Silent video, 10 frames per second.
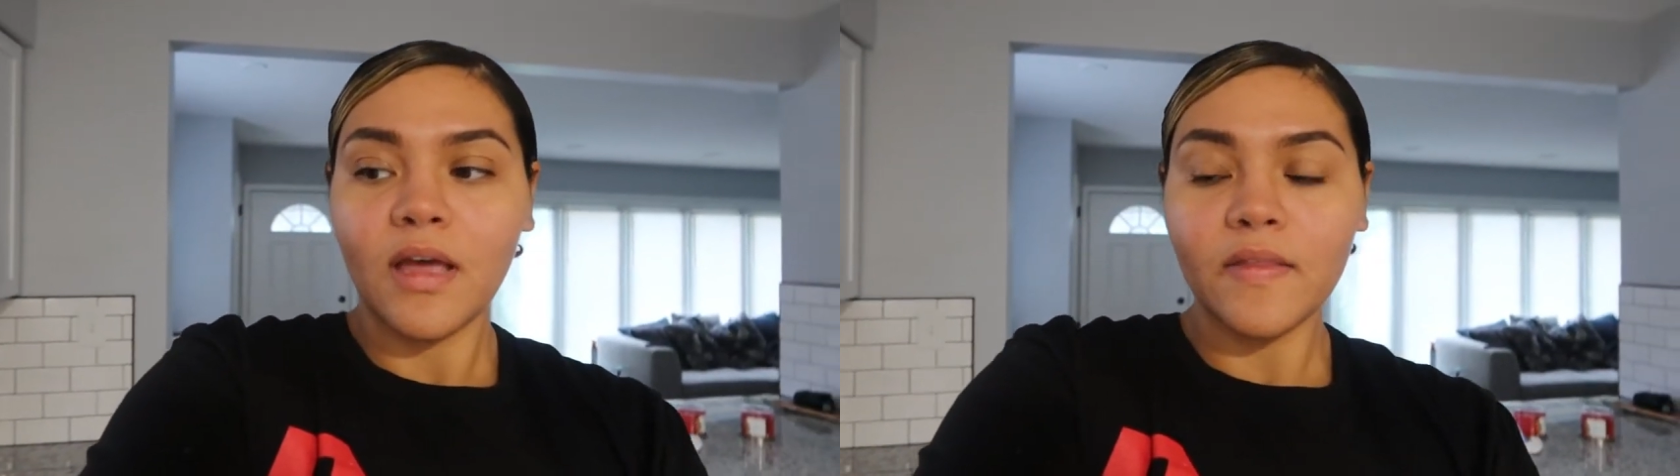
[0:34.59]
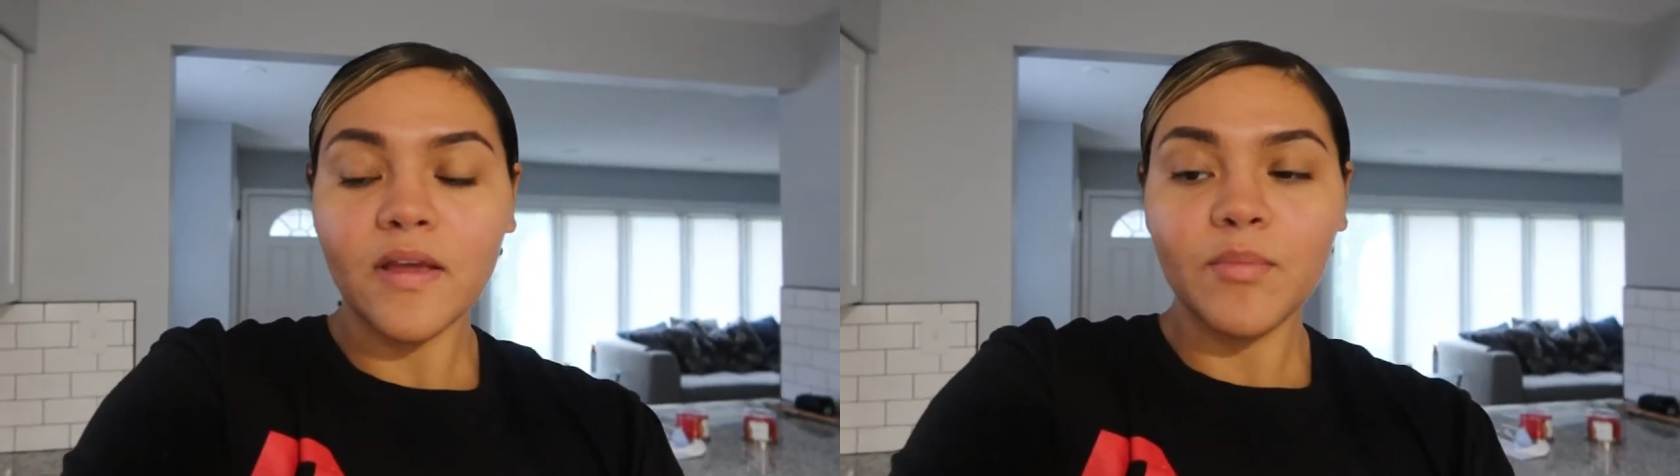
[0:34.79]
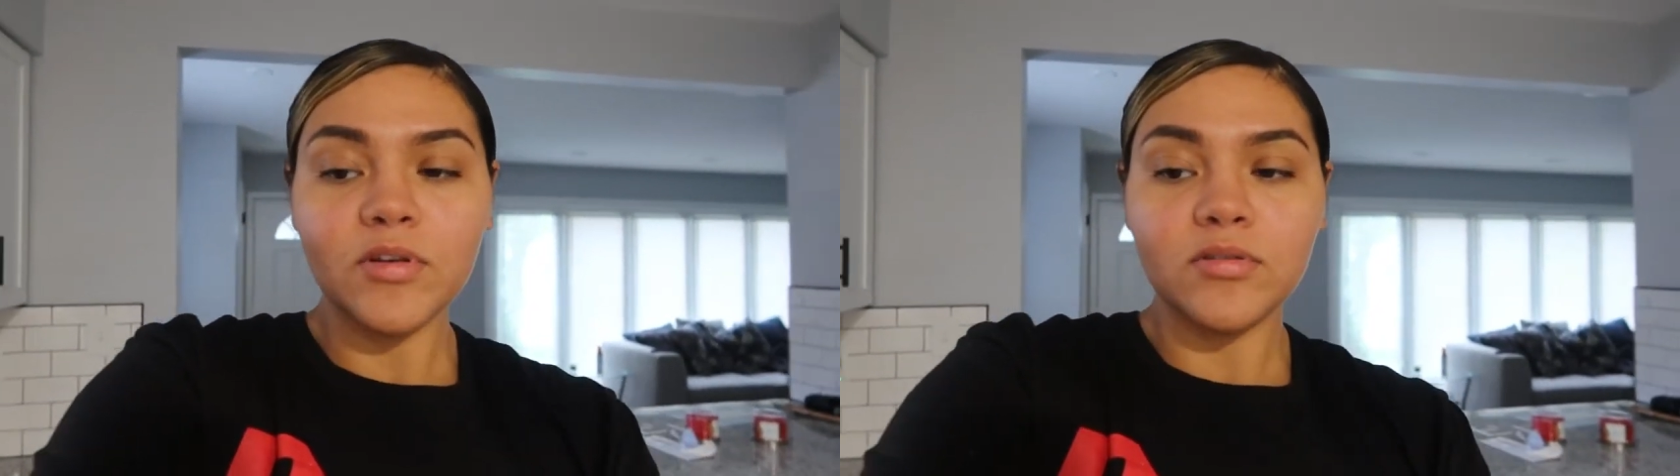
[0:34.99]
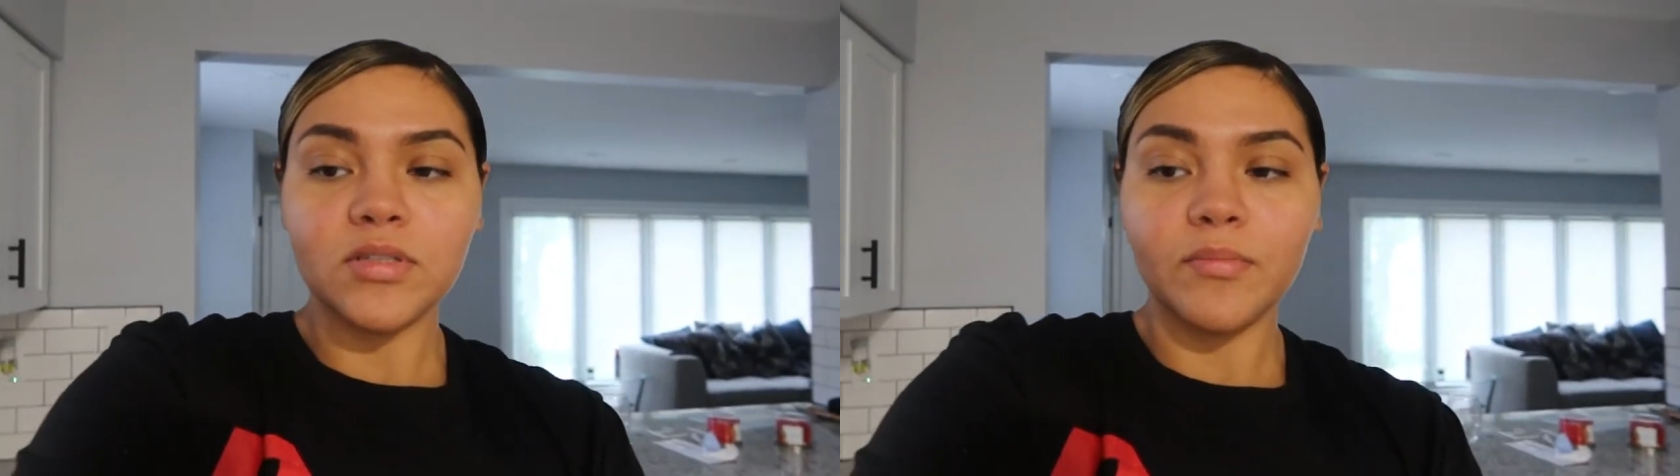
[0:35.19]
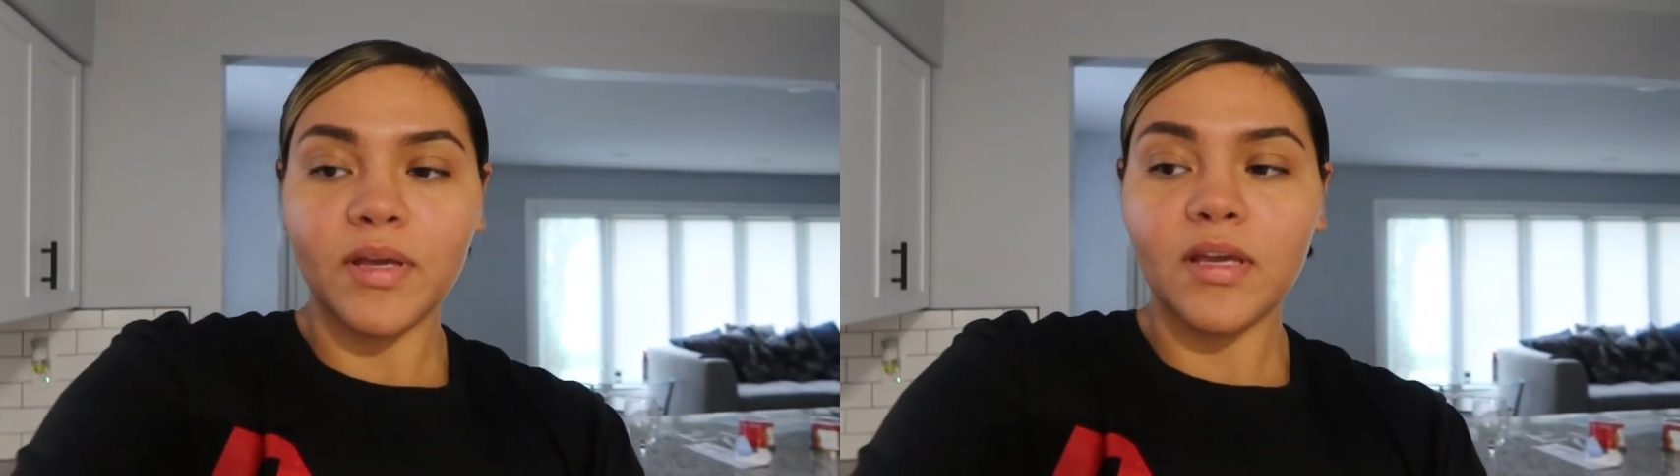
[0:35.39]
i think i'm gonna do
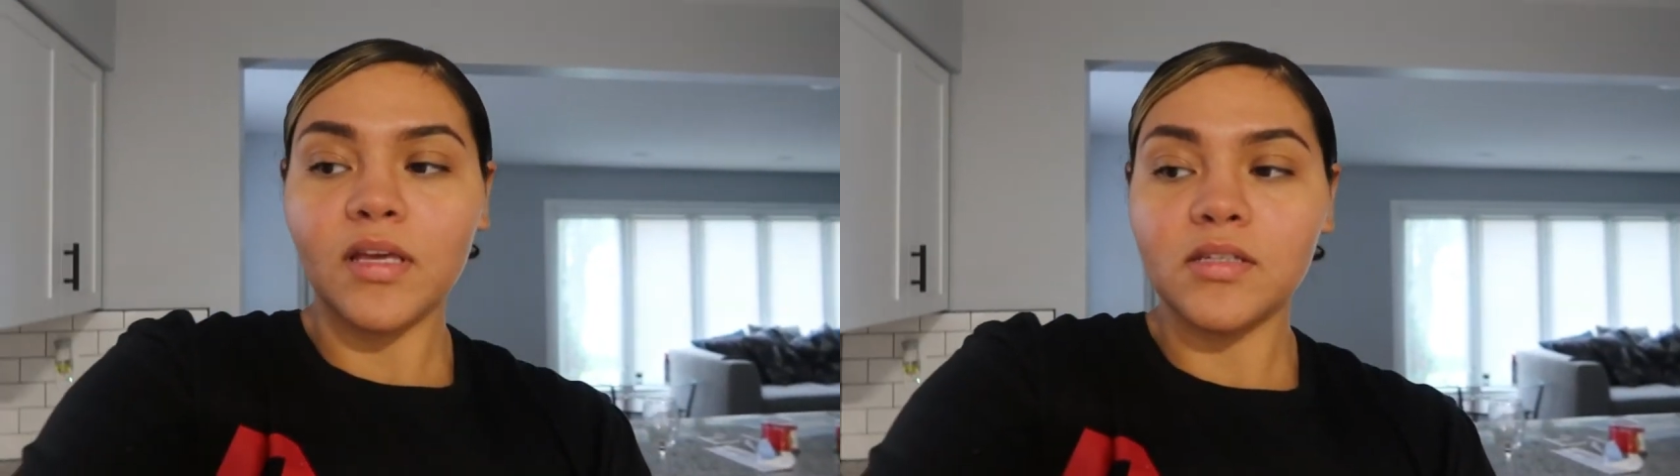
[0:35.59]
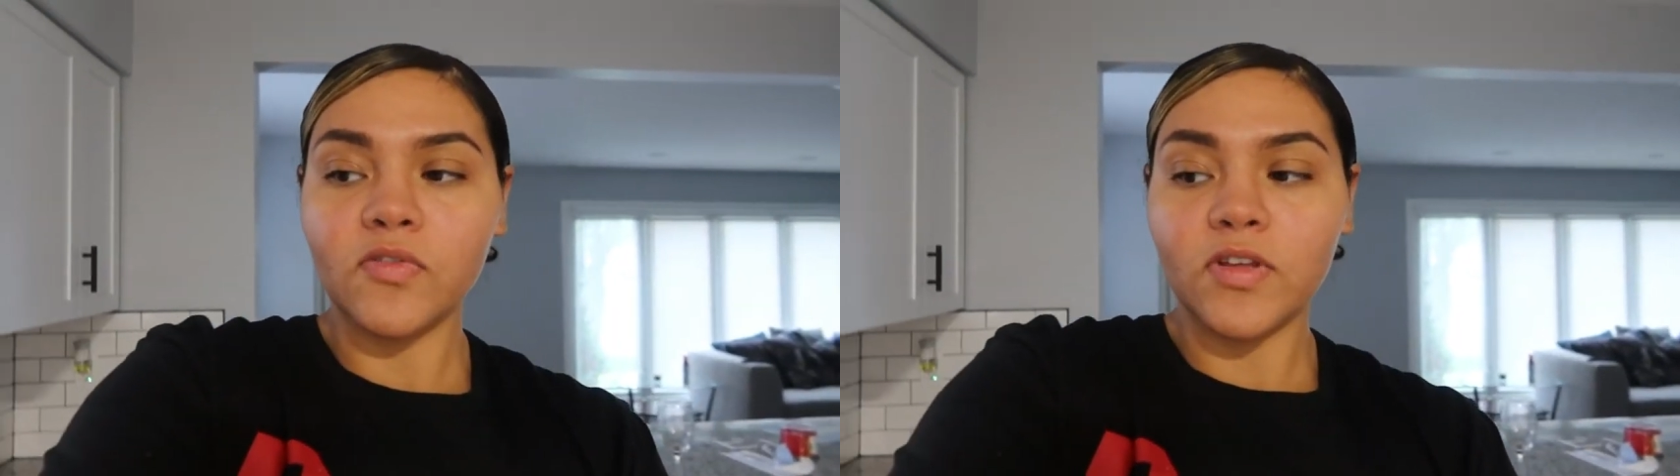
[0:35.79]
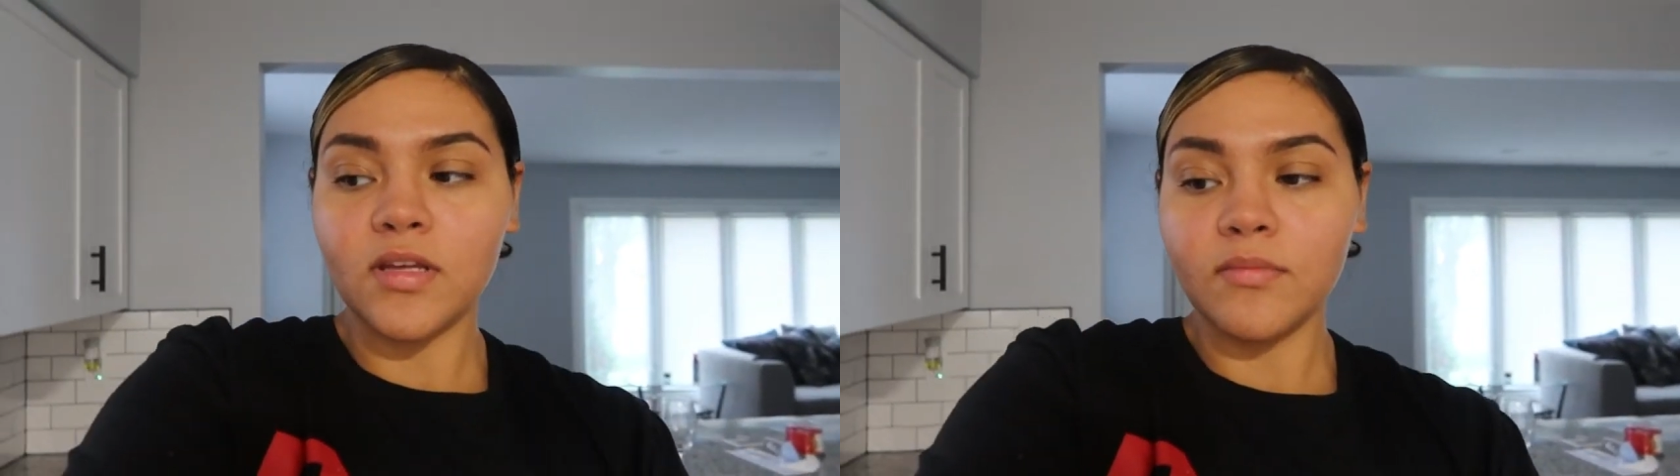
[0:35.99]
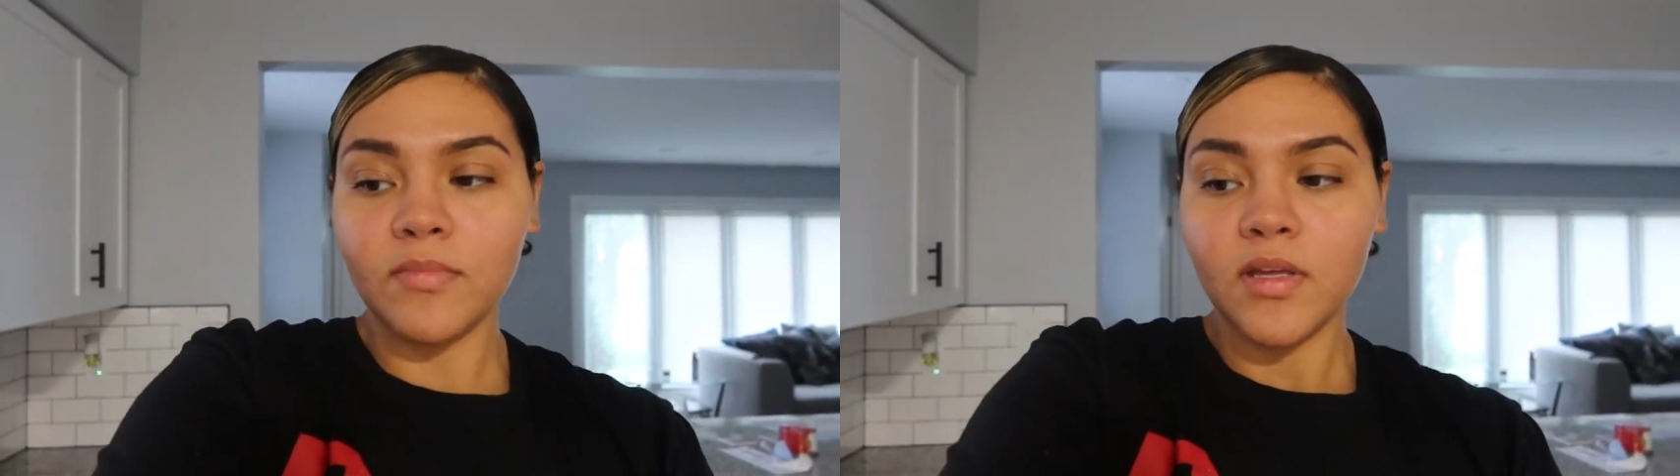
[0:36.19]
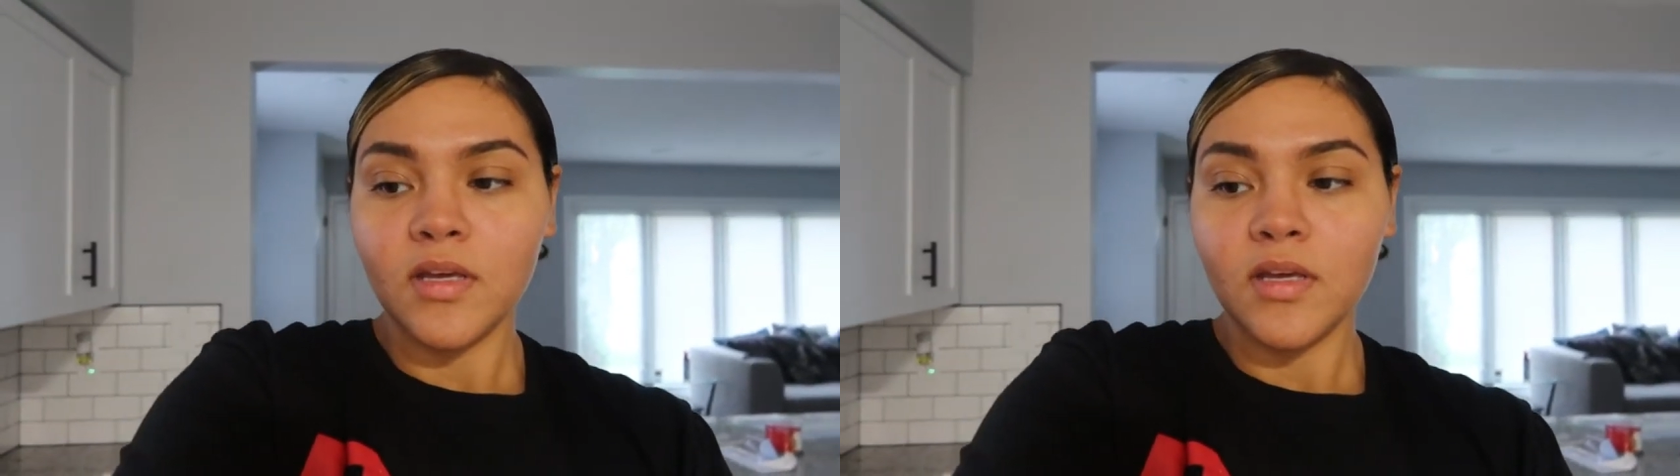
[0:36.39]
some pancakes for them